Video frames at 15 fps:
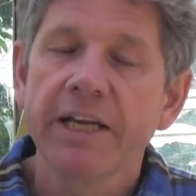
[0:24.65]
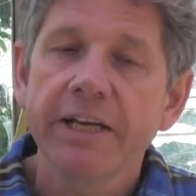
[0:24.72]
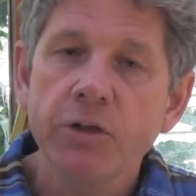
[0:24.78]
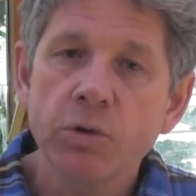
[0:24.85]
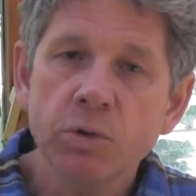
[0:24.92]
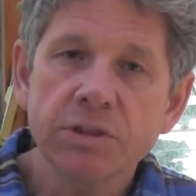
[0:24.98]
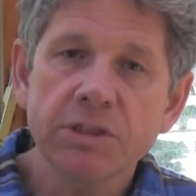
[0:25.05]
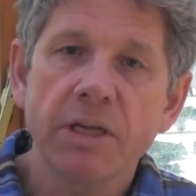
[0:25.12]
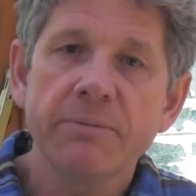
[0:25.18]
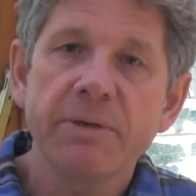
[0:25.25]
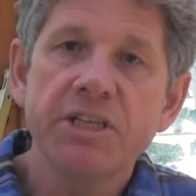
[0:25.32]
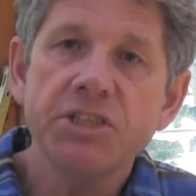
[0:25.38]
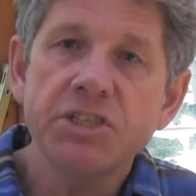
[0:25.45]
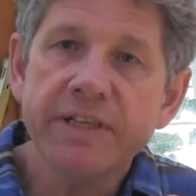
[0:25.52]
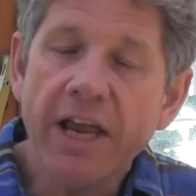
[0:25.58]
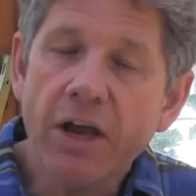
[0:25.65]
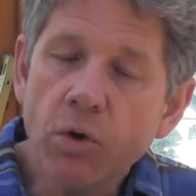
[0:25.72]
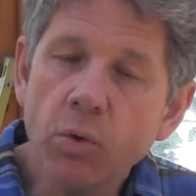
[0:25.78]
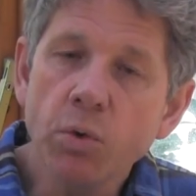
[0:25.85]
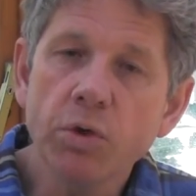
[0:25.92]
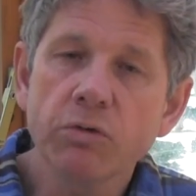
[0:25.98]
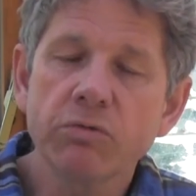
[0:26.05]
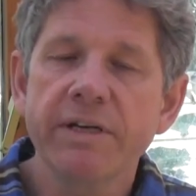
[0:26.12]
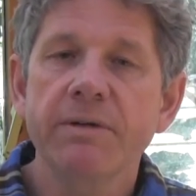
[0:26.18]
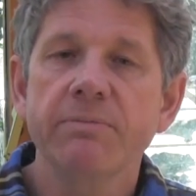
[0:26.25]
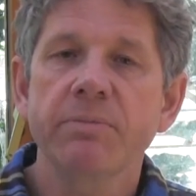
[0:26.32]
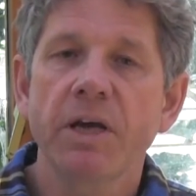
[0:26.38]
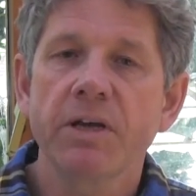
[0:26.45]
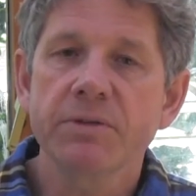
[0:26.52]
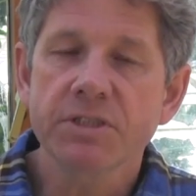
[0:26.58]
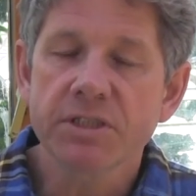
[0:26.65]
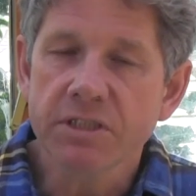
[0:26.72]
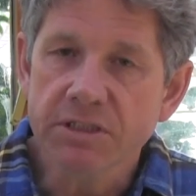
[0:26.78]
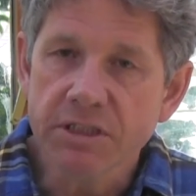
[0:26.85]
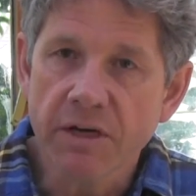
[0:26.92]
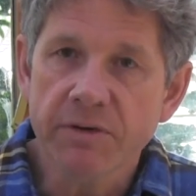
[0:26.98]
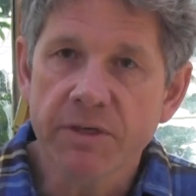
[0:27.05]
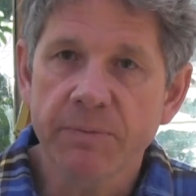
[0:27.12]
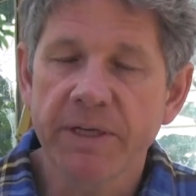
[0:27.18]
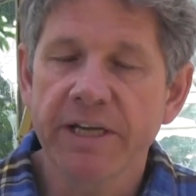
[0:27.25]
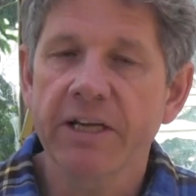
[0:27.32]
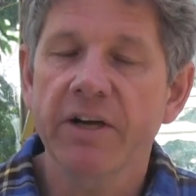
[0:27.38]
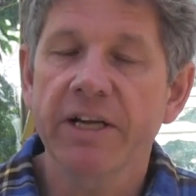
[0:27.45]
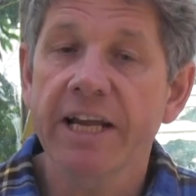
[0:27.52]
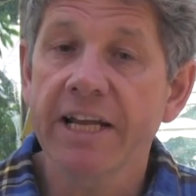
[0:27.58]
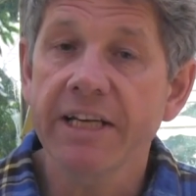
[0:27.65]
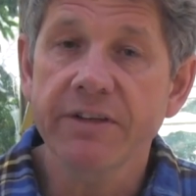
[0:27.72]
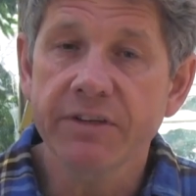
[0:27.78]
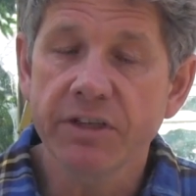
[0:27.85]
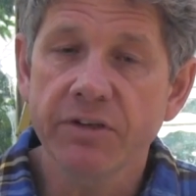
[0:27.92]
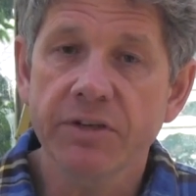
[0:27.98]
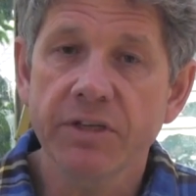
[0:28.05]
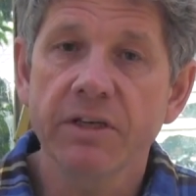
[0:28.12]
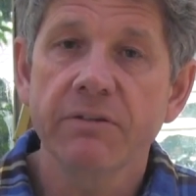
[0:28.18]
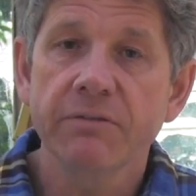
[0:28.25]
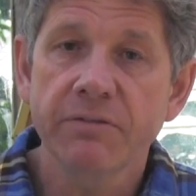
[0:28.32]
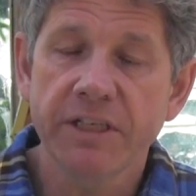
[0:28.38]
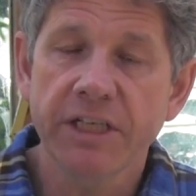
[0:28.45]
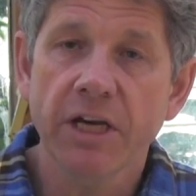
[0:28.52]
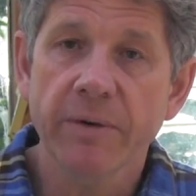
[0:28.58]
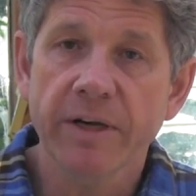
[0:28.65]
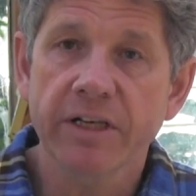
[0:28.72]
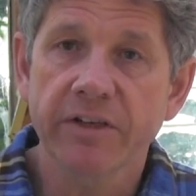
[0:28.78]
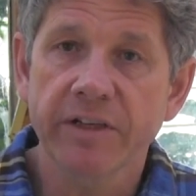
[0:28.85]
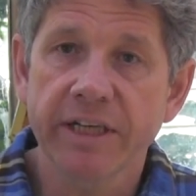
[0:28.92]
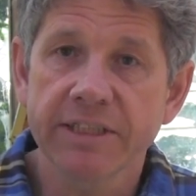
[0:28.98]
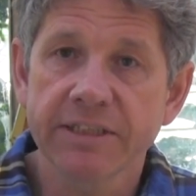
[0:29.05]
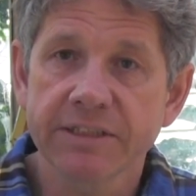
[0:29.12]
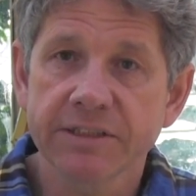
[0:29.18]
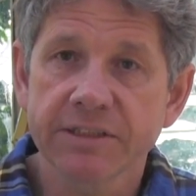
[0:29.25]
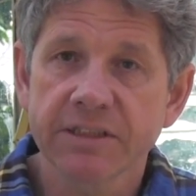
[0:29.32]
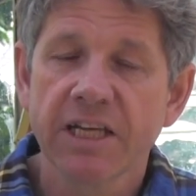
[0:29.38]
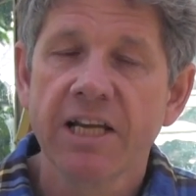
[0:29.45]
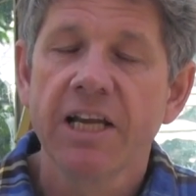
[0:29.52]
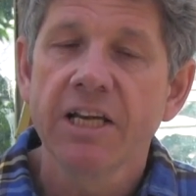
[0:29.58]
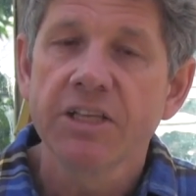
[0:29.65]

It also means you get all the written posts that don't appear on any of the other video aggregators.